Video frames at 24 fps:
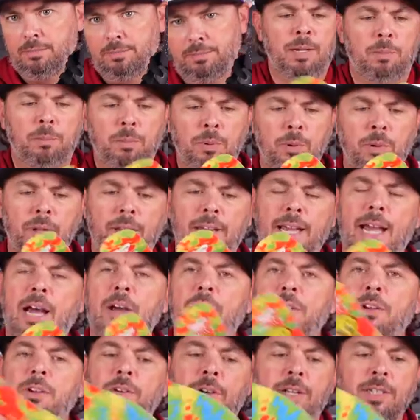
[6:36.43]
Then pulling
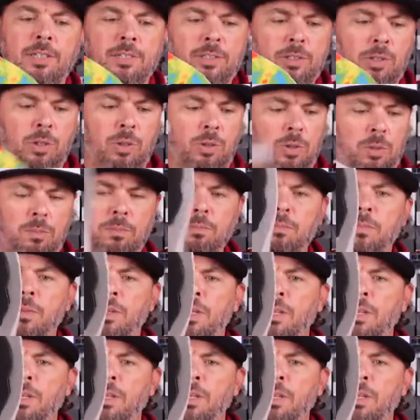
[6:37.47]
out your insole,